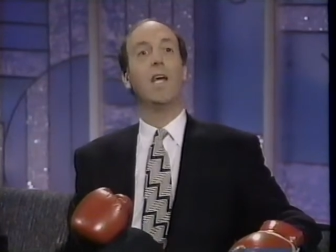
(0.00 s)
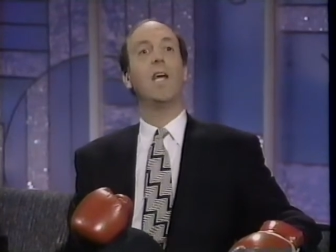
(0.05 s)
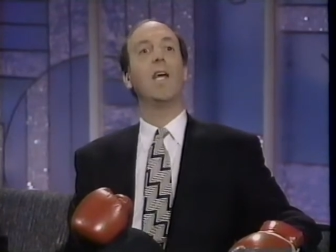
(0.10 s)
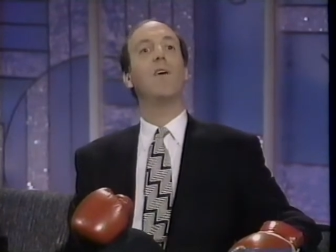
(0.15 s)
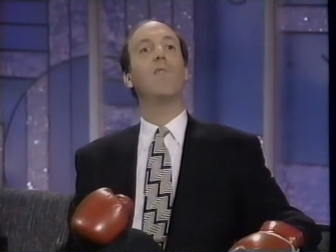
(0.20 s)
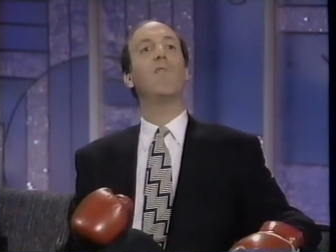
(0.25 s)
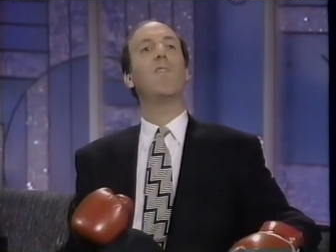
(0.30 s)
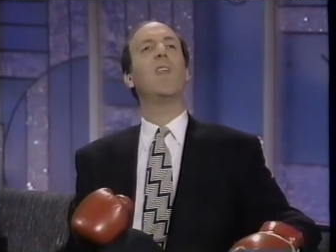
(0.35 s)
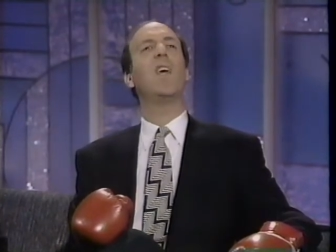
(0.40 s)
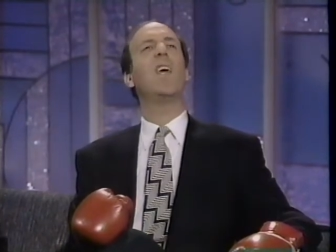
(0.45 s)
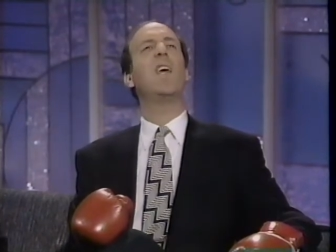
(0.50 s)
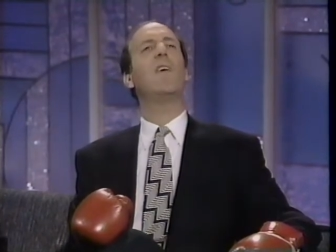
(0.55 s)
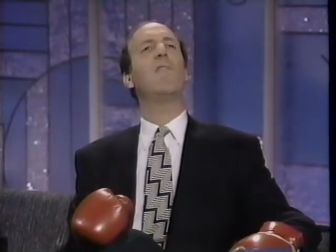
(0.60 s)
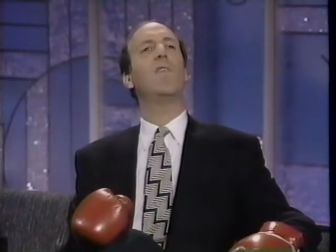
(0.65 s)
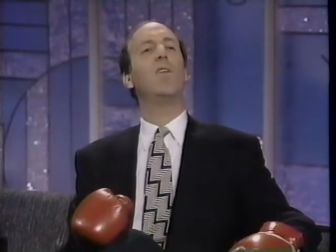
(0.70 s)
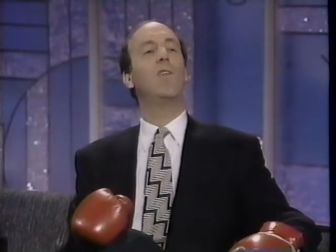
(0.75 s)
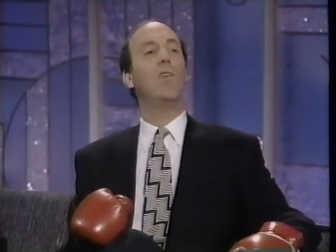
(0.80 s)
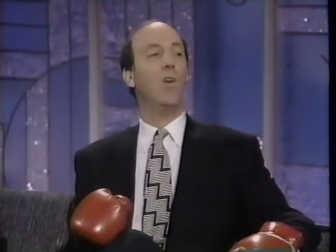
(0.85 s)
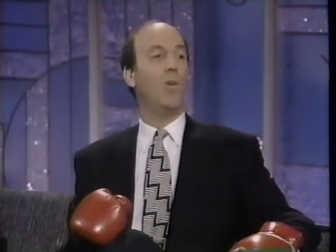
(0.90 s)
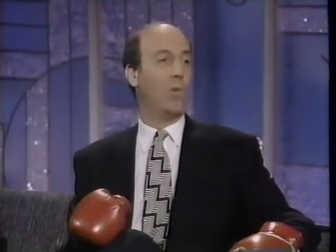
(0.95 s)
if they
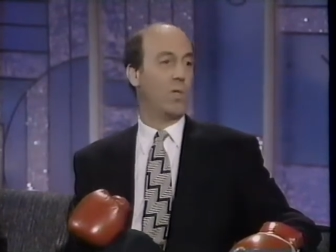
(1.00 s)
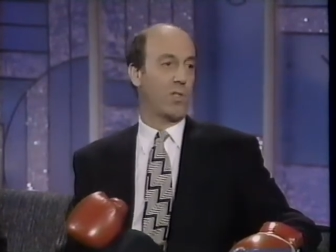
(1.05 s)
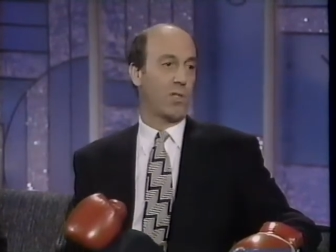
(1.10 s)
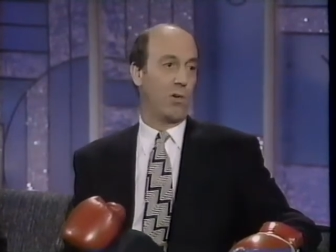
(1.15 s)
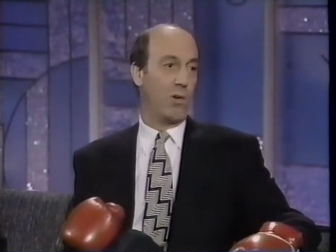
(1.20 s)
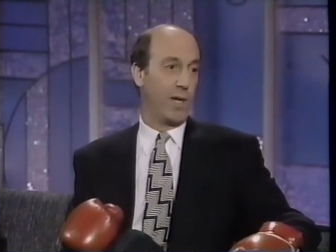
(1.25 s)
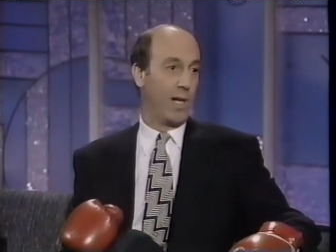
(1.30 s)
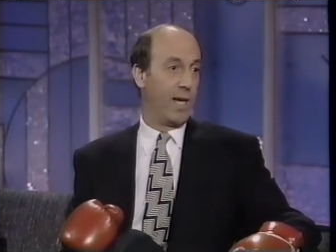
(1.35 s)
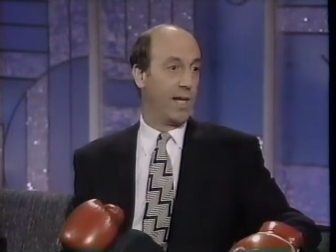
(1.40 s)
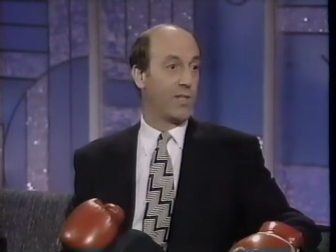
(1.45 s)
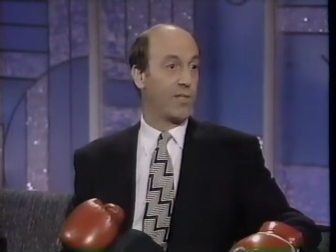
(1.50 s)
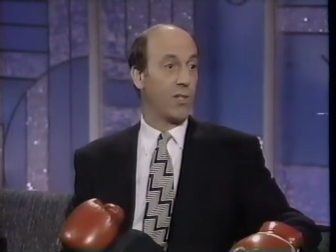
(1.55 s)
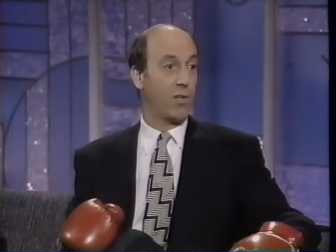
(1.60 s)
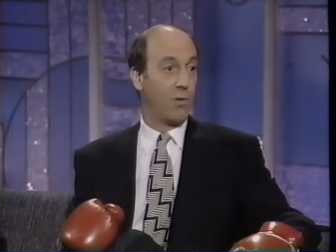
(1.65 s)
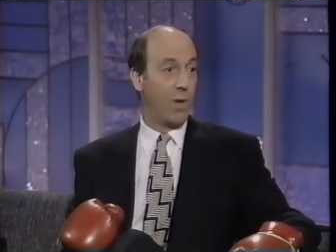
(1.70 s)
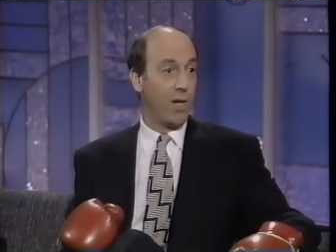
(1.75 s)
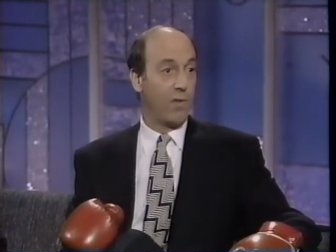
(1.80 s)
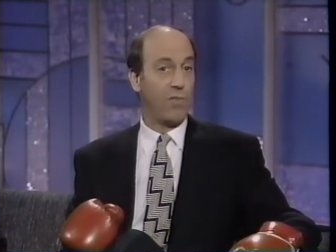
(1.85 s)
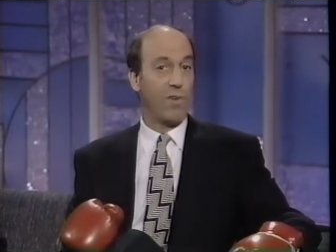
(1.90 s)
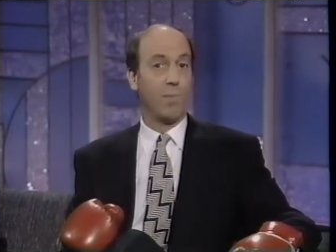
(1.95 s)
even know what's going on. It's a
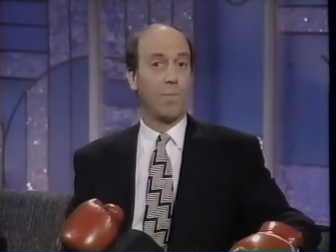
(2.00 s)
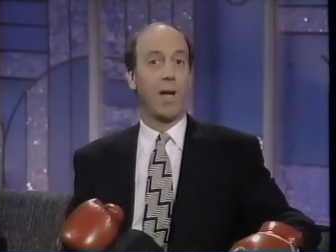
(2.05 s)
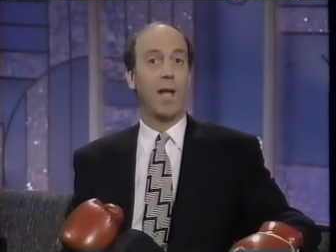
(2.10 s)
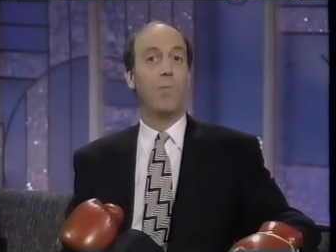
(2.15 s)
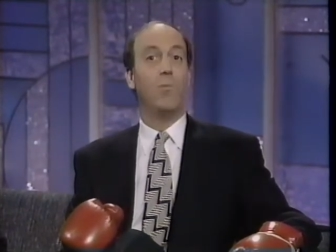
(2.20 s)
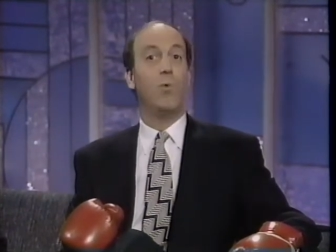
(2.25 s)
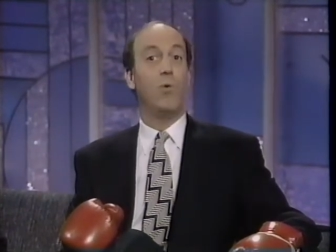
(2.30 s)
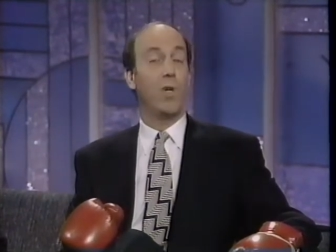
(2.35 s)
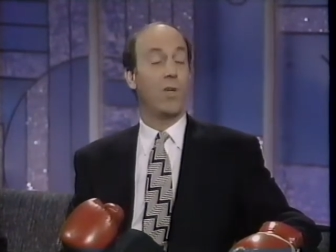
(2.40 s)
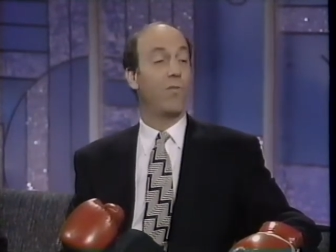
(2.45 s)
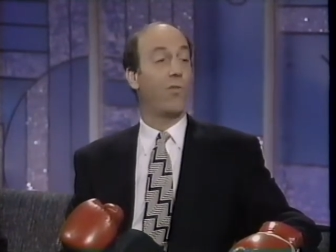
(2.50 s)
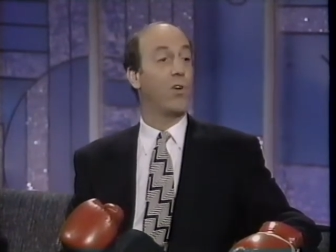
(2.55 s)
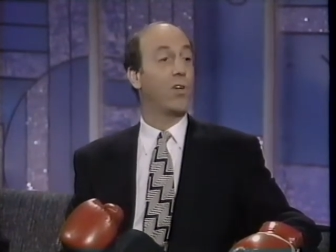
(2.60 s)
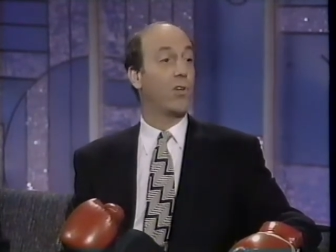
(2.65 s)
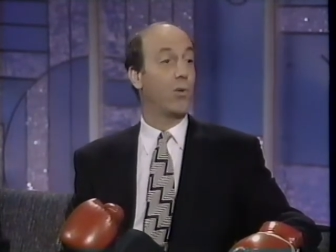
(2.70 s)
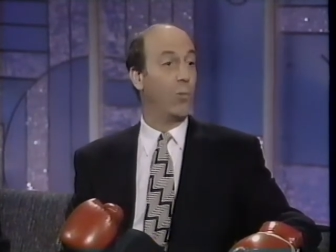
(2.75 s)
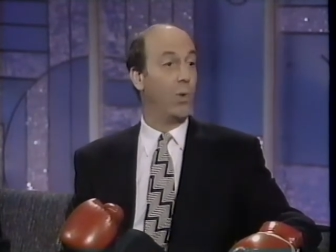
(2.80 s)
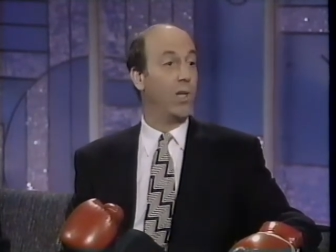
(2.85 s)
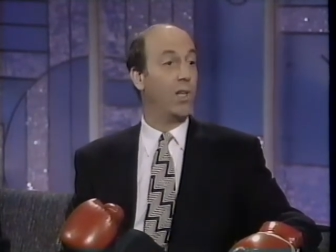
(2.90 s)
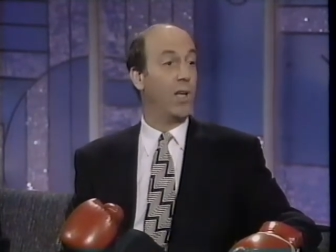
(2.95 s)
great film, and I'm rooting yeah. for it
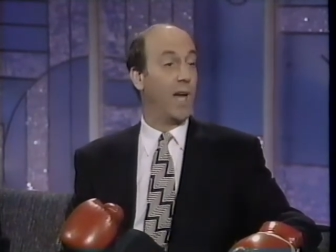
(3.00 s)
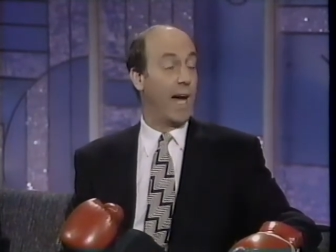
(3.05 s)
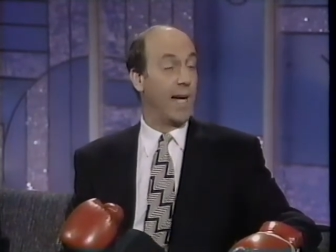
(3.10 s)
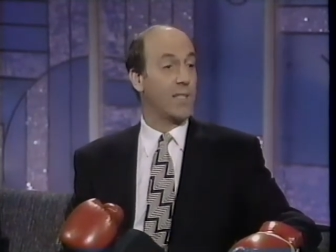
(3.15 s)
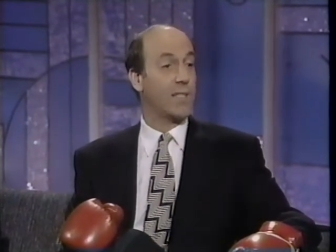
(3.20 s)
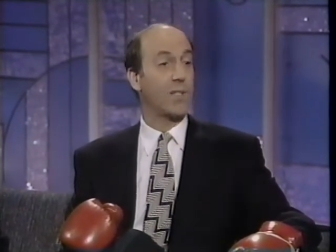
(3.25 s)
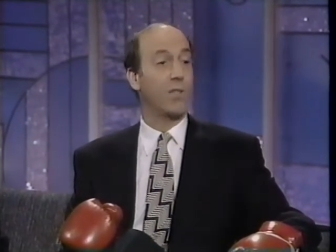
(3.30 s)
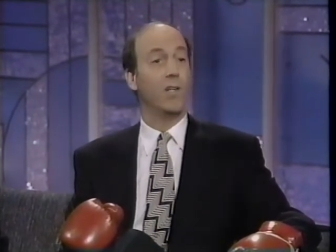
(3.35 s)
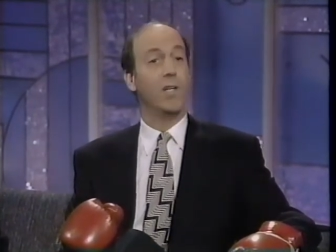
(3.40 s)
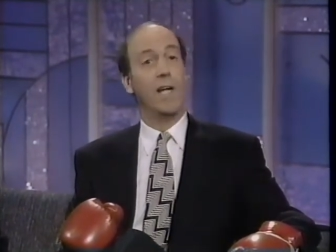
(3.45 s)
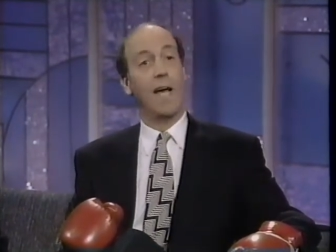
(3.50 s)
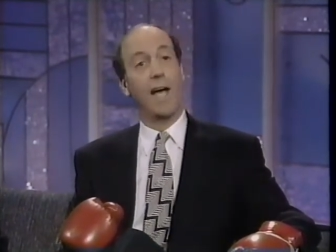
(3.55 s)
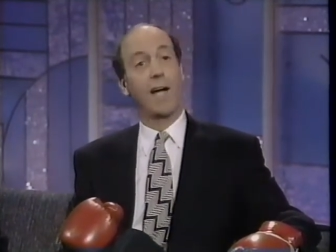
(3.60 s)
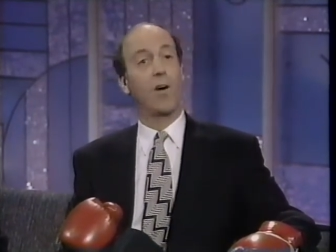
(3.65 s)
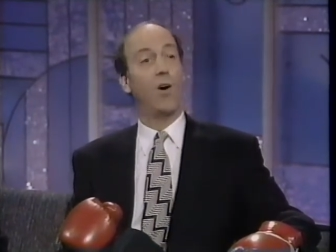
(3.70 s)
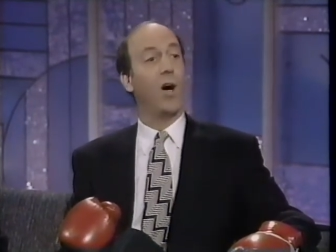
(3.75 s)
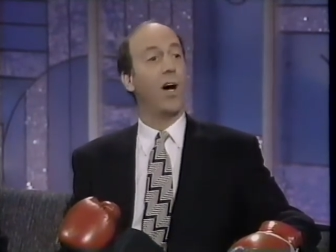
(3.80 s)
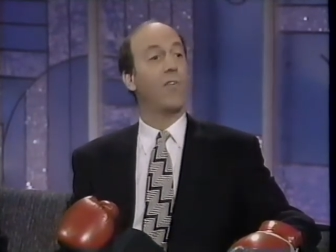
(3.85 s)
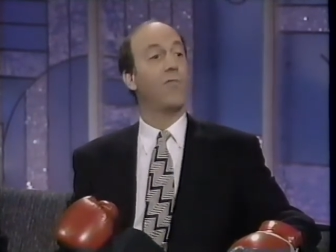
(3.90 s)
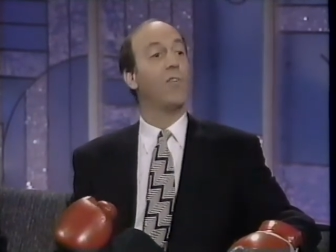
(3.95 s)
to win the Oscar well, knock
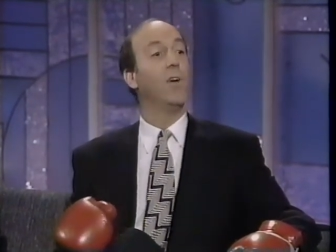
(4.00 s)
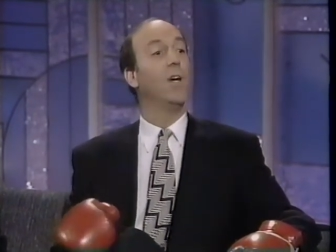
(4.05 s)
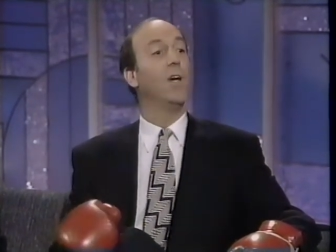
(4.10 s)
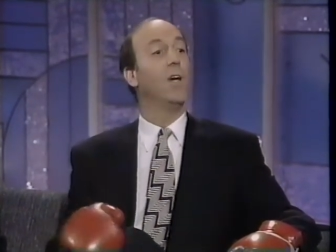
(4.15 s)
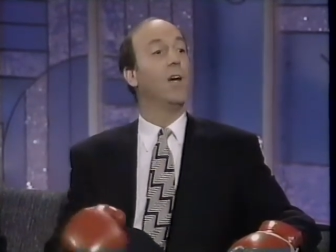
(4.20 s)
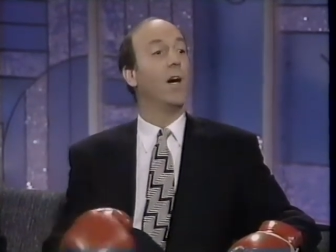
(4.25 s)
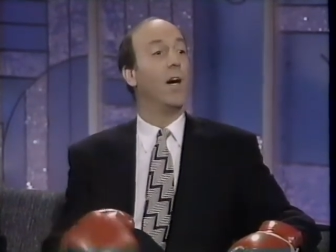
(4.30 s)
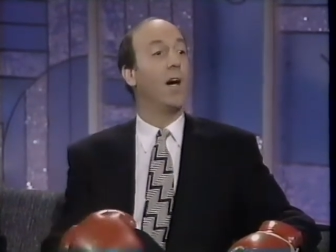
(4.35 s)
off in the heat